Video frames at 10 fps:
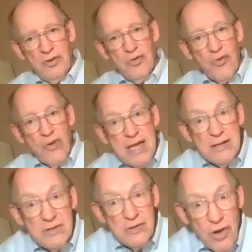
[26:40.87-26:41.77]
to
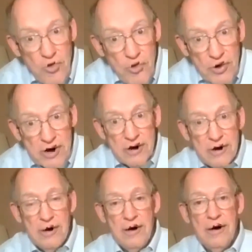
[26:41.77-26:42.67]
reinterpret
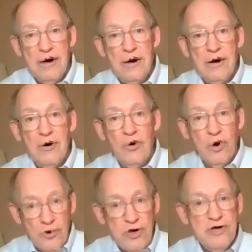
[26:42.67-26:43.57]

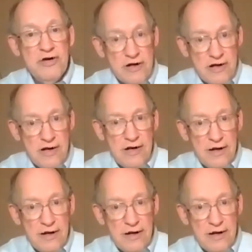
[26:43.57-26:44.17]
what we see.